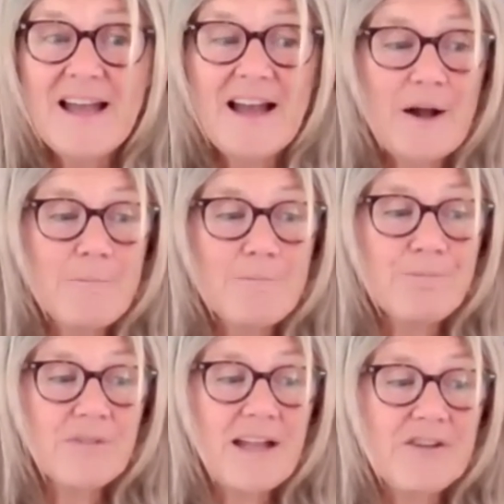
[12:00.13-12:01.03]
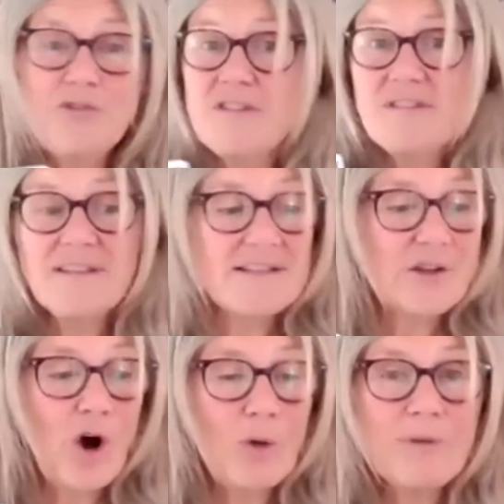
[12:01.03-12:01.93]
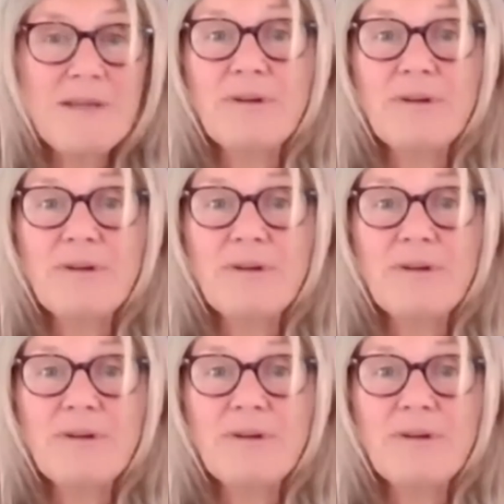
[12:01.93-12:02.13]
and you just think it's a hobby,